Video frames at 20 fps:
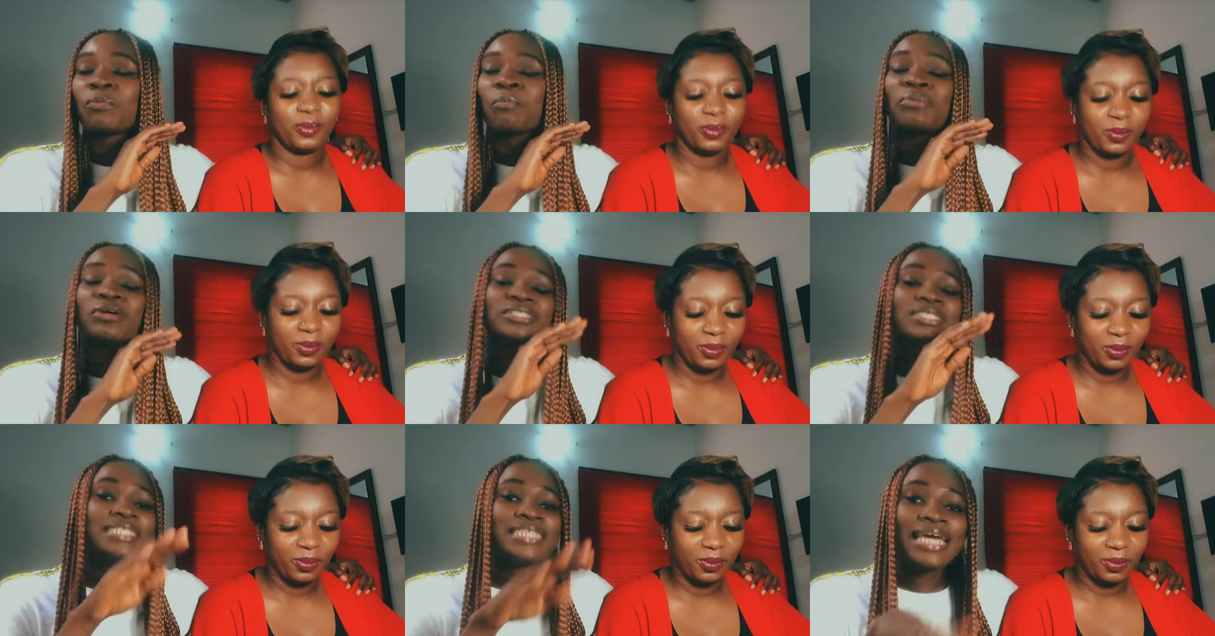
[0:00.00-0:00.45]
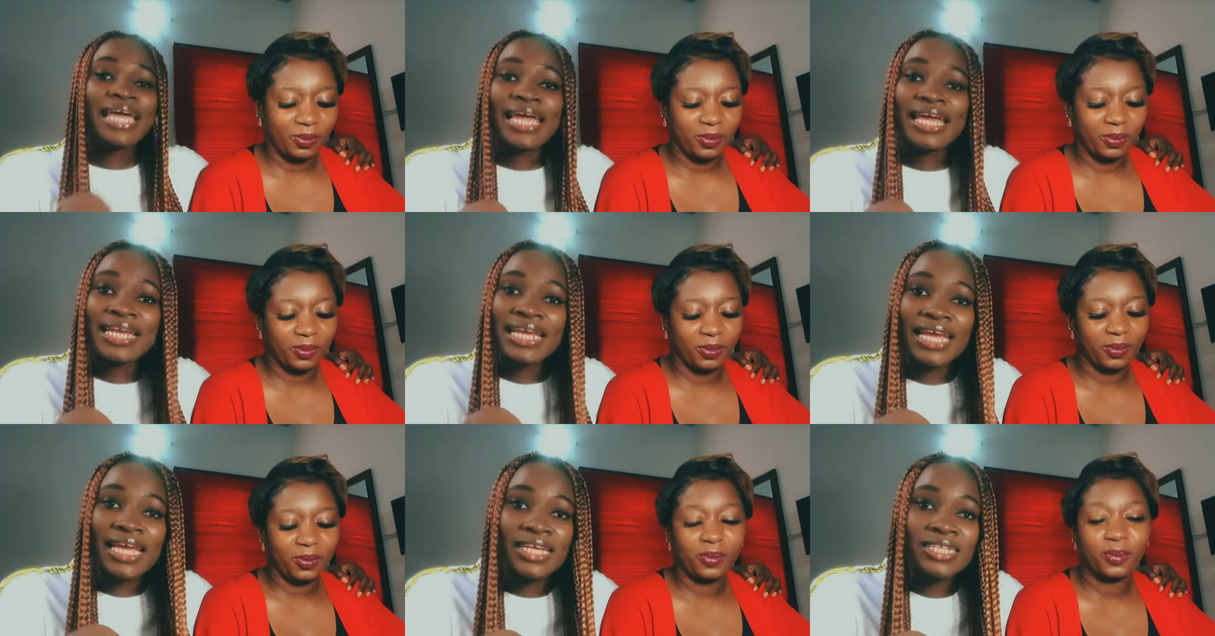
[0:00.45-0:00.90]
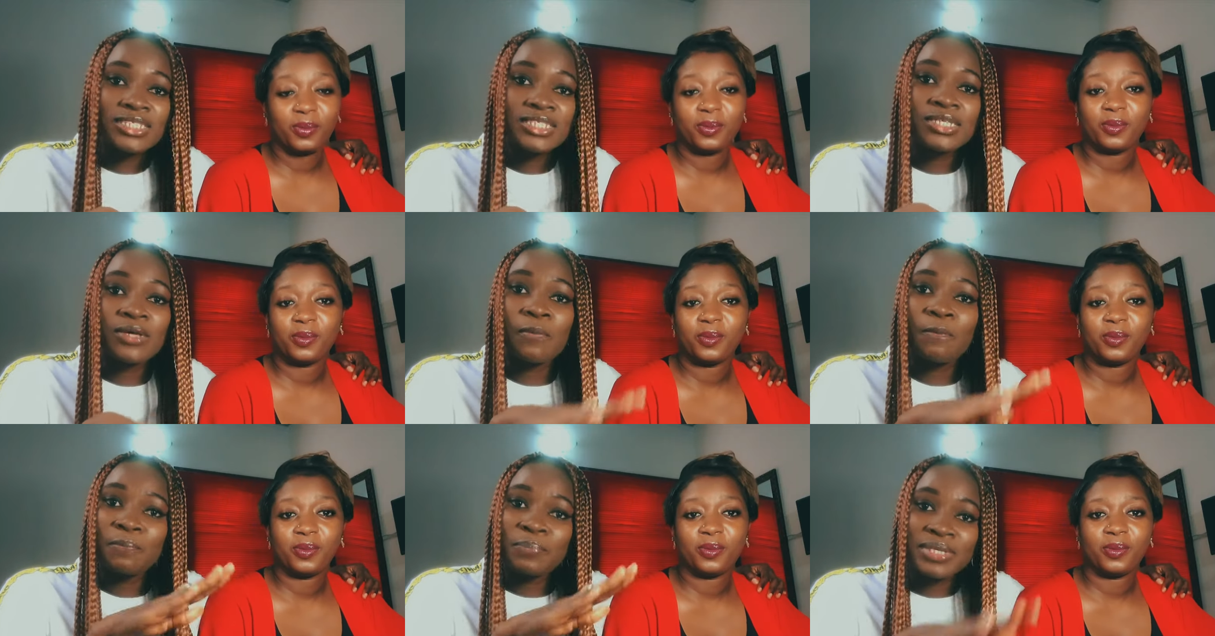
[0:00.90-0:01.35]
Speaker 1: pertaining
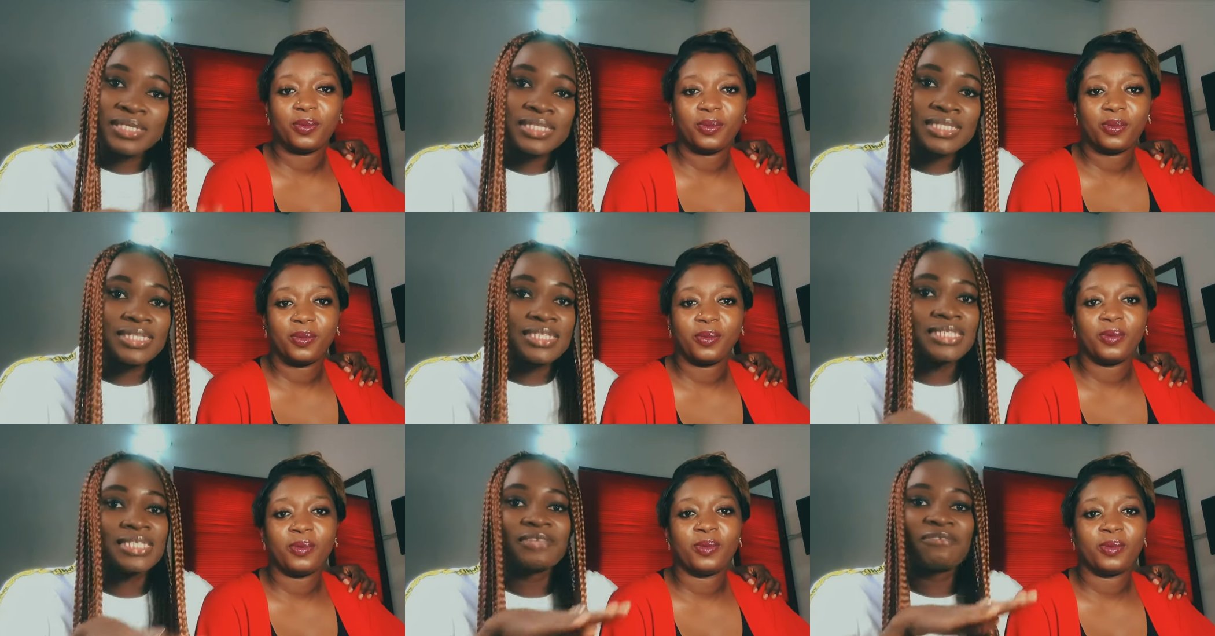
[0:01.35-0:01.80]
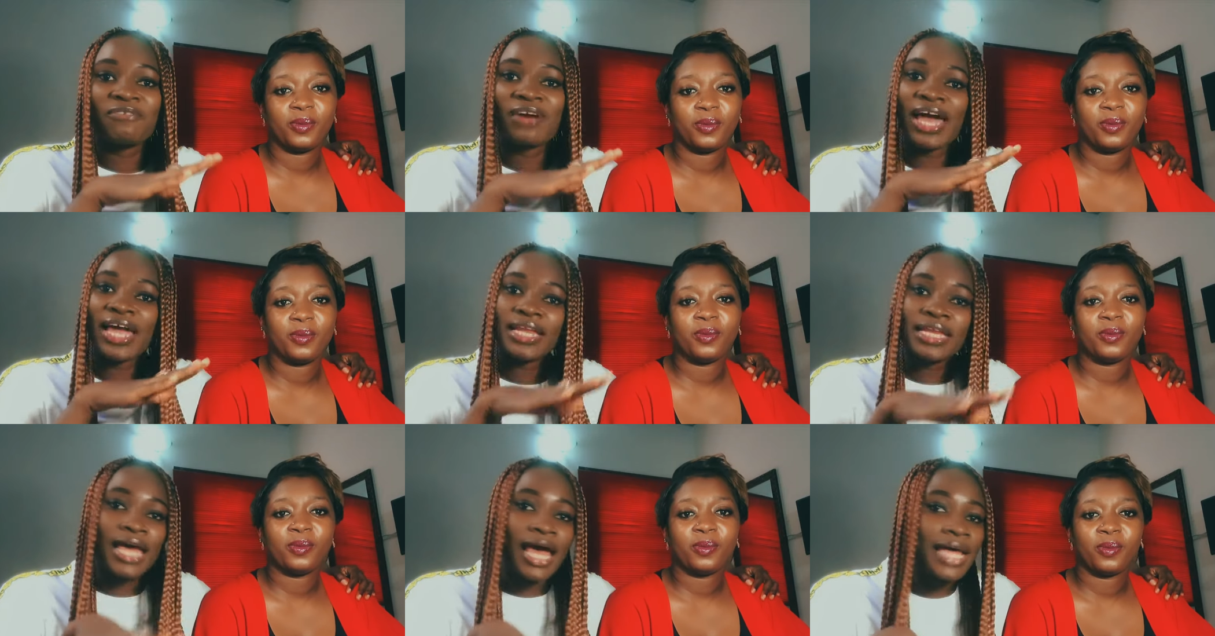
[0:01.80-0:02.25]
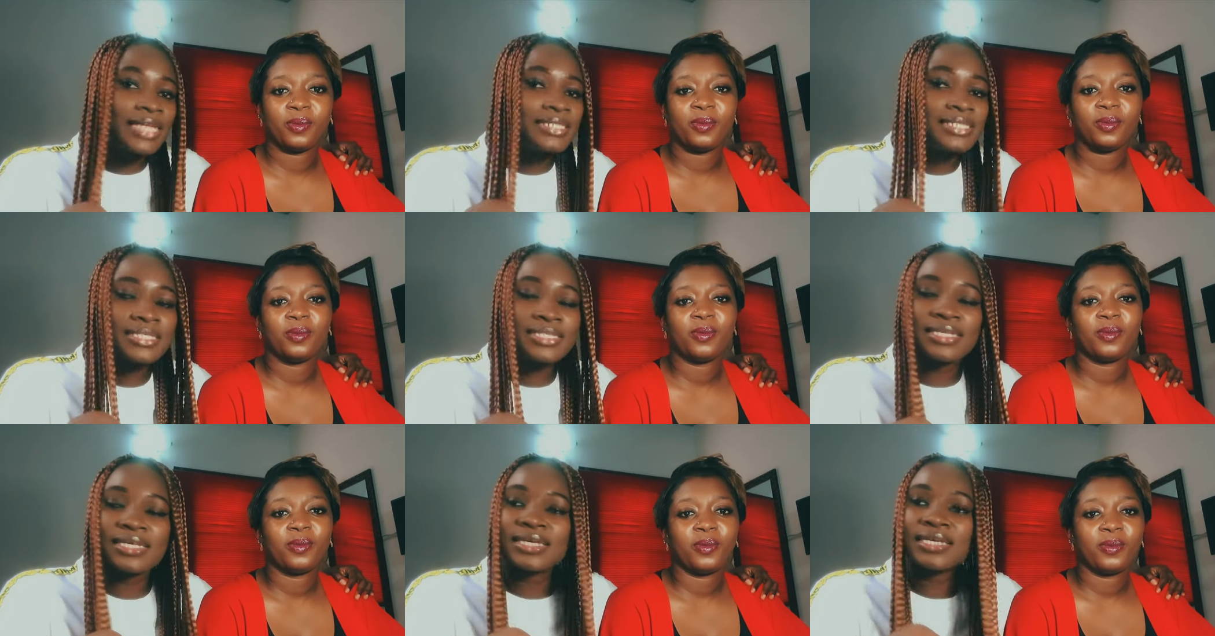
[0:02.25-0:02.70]
to business
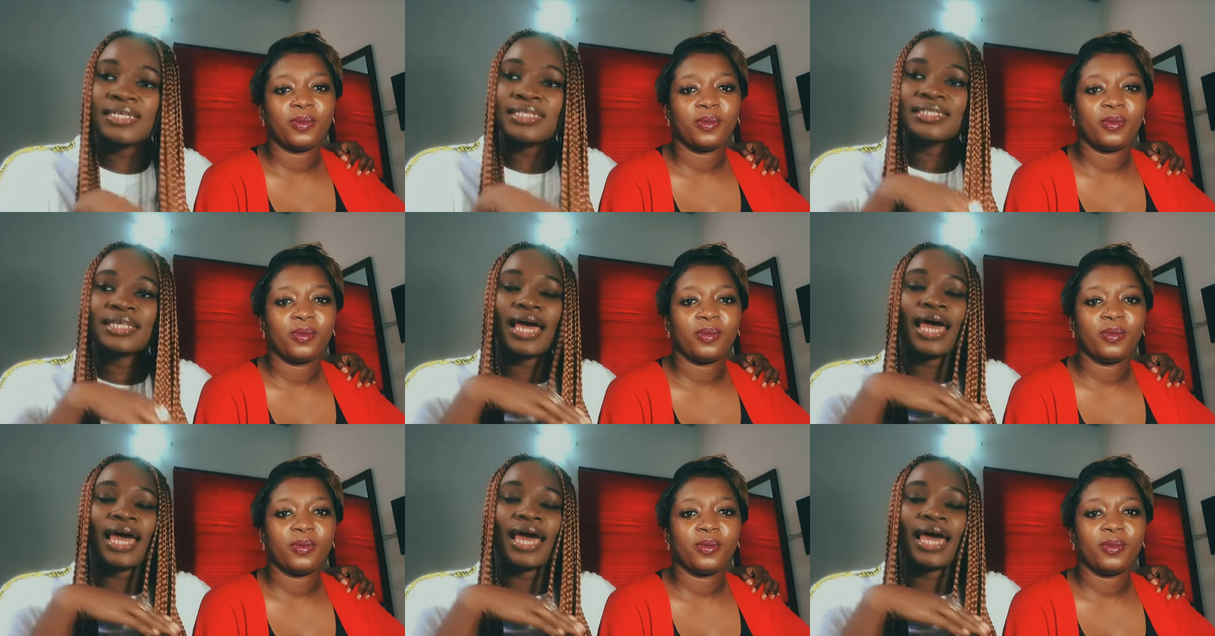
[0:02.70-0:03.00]
finances,